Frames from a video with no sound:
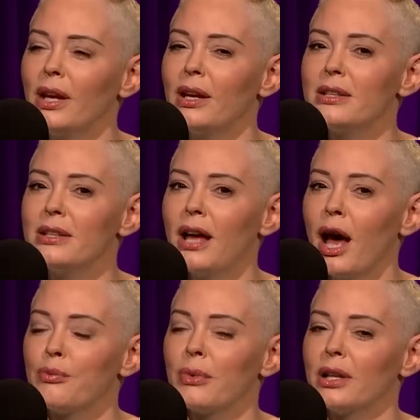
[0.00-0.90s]
It didn't
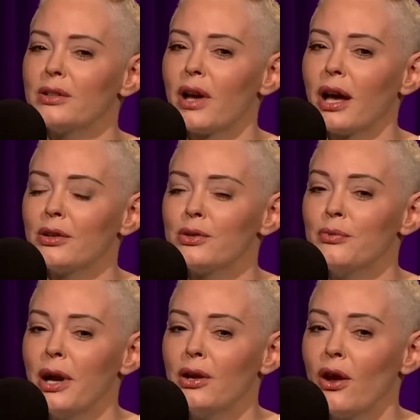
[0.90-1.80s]
happen. It's I, to
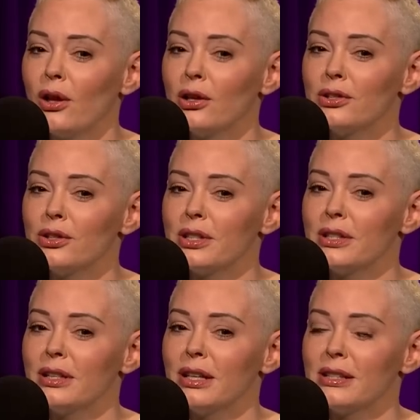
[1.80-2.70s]
my knowledge, it
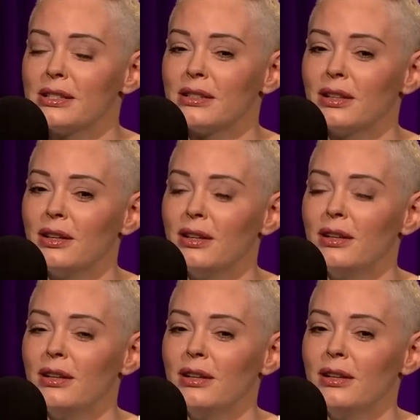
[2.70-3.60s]
it's
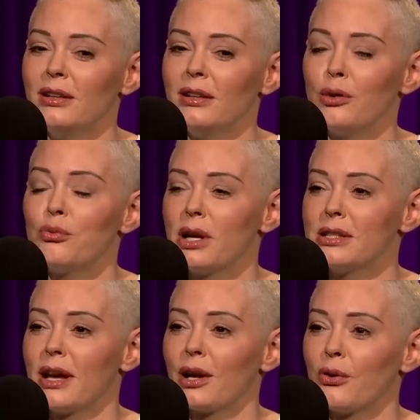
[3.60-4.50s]
it
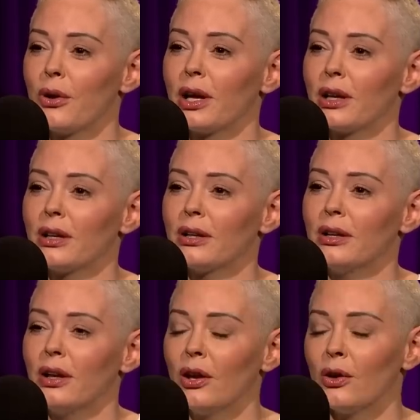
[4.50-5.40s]
was that quick,
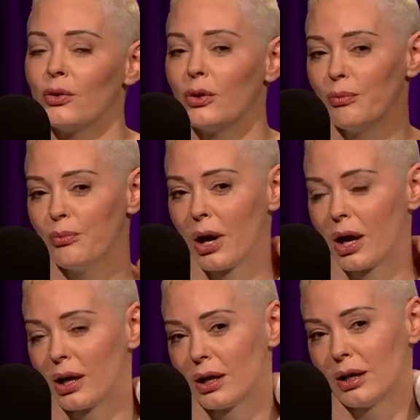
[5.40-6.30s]
you know.
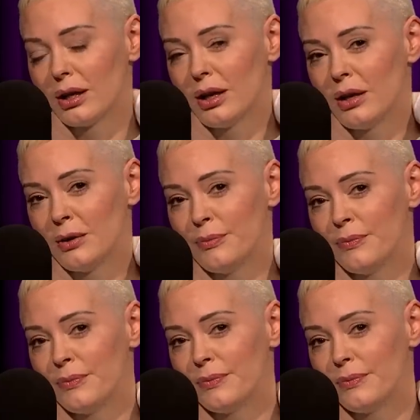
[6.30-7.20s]
But
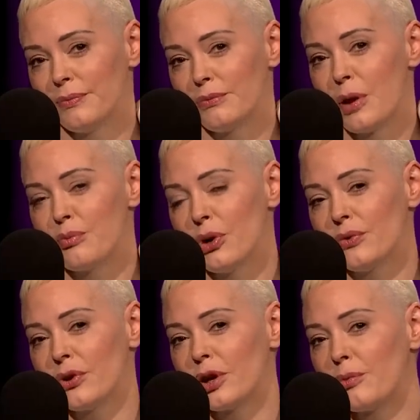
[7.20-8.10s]
um, my
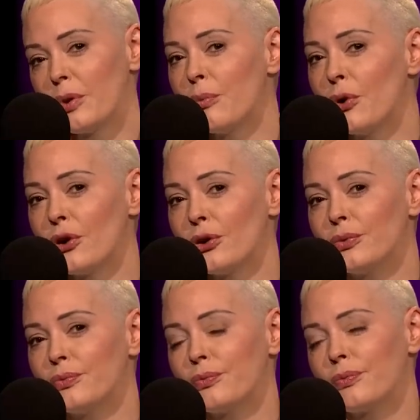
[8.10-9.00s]
boyfriend had been
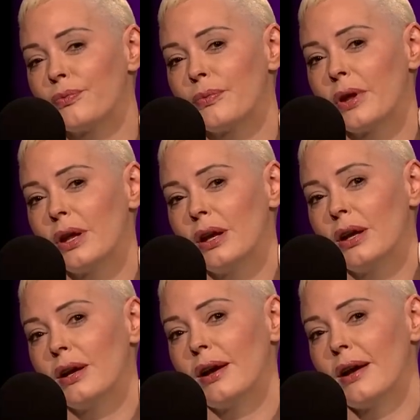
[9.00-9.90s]
murdered,
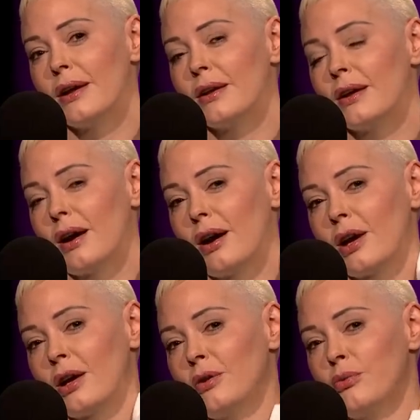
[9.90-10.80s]
and
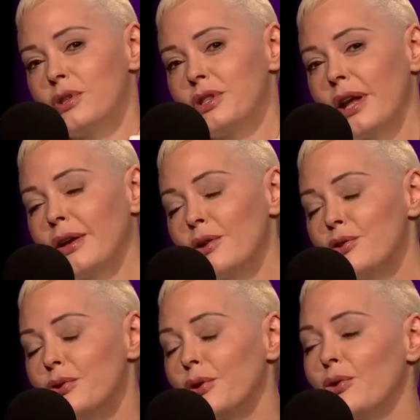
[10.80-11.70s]
I was standing on a
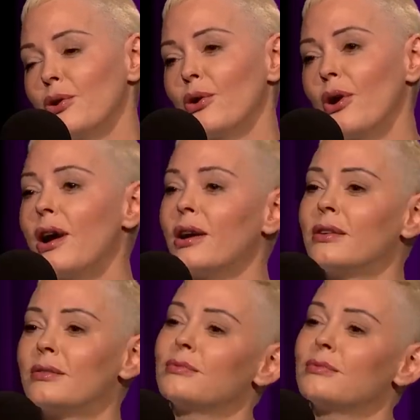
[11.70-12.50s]
street corner crying.